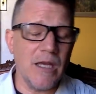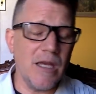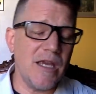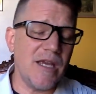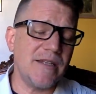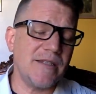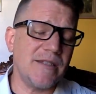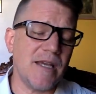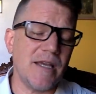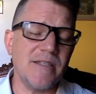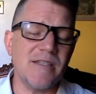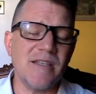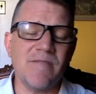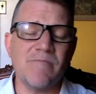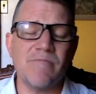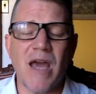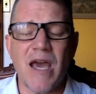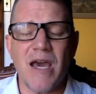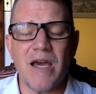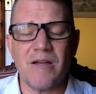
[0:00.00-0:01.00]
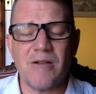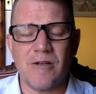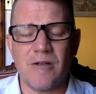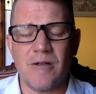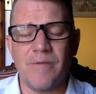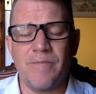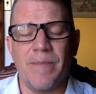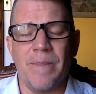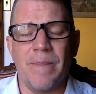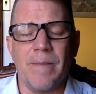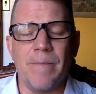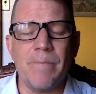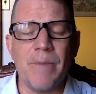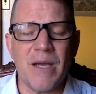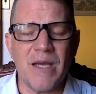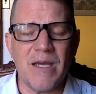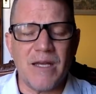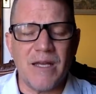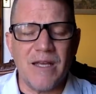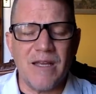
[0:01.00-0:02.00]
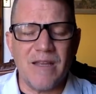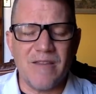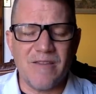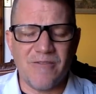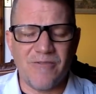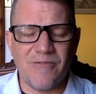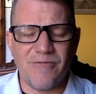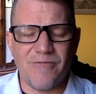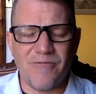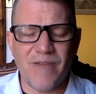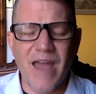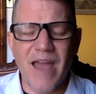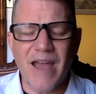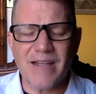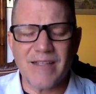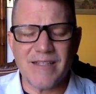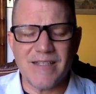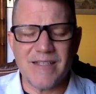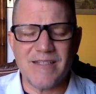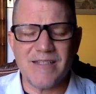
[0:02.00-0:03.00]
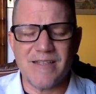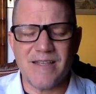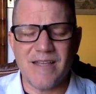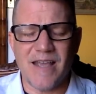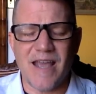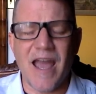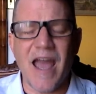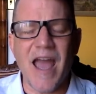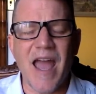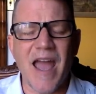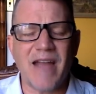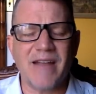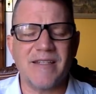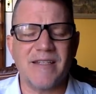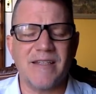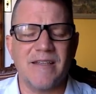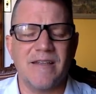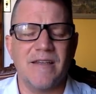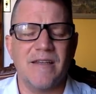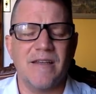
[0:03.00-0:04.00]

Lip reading: It doesn't matter, but the fact is the act